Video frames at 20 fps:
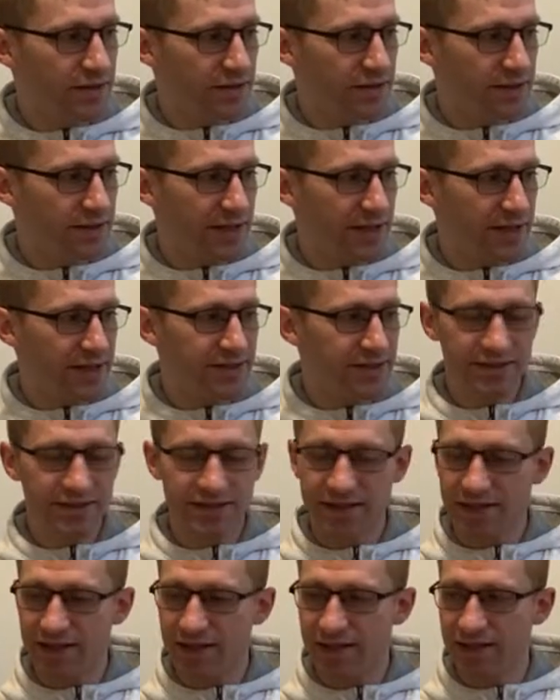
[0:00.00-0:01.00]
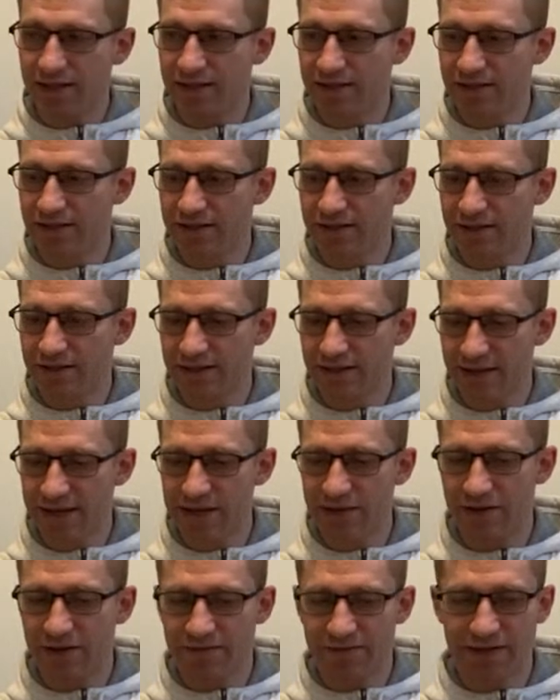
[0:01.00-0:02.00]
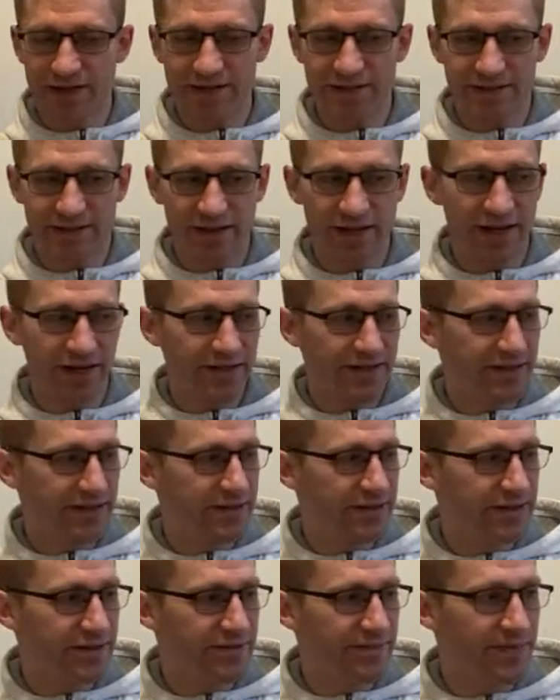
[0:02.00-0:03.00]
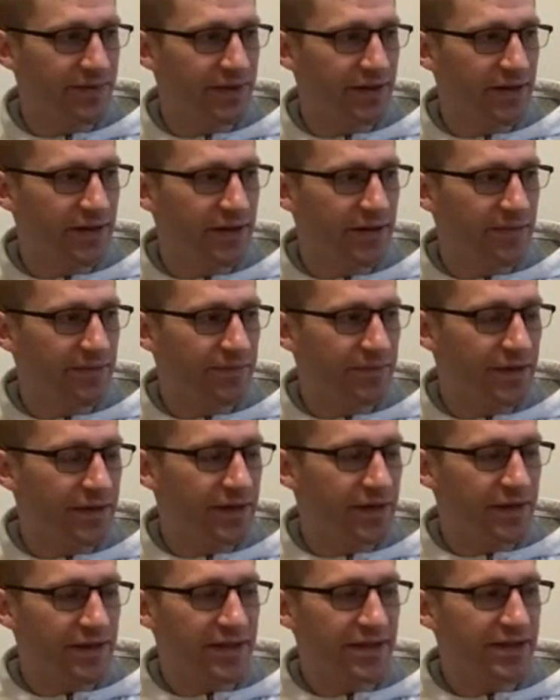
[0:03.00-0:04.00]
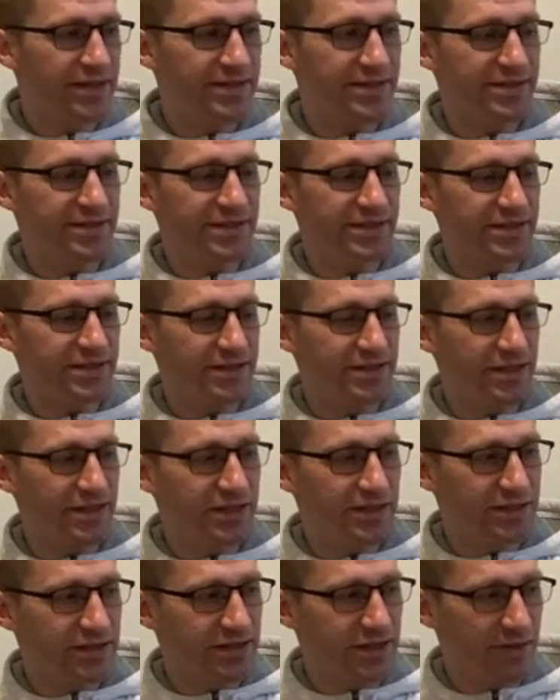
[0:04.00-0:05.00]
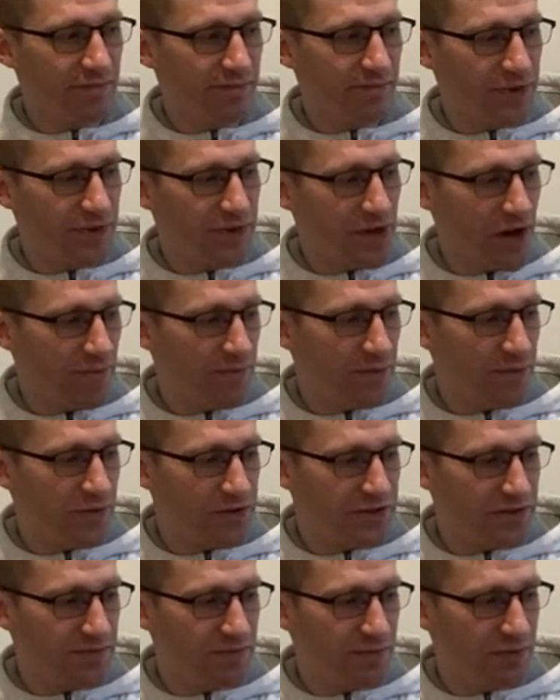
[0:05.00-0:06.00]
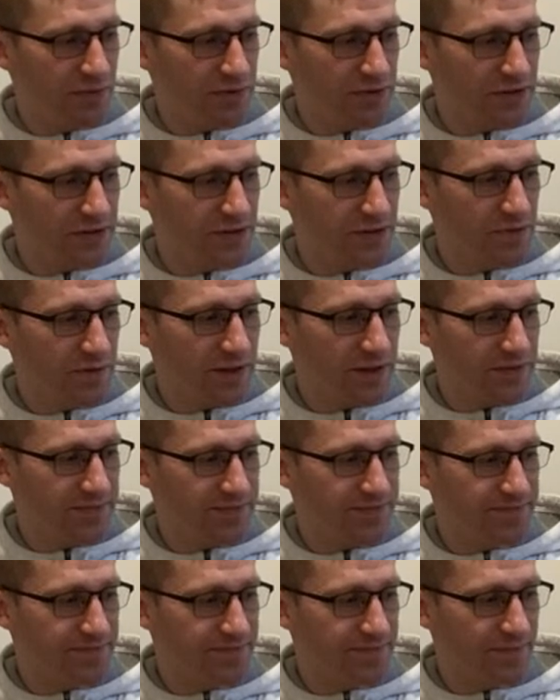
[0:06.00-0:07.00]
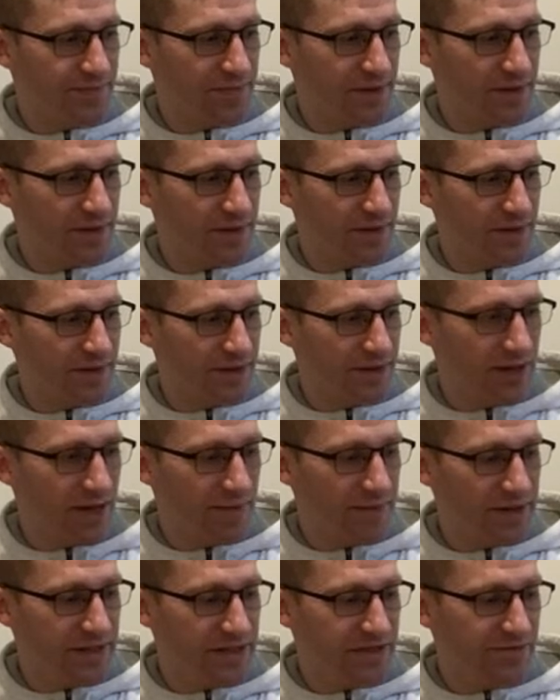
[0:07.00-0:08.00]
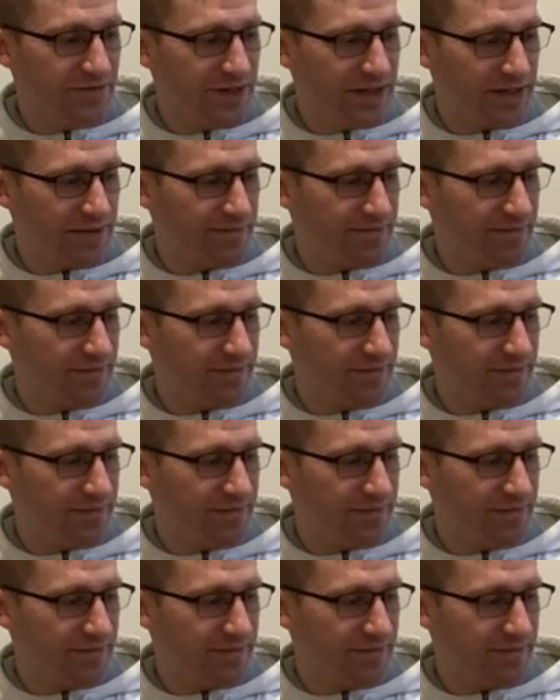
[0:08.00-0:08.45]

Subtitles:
Yeah, this kettle I've liked a lot. This is just the top portion pours so well. It is funny.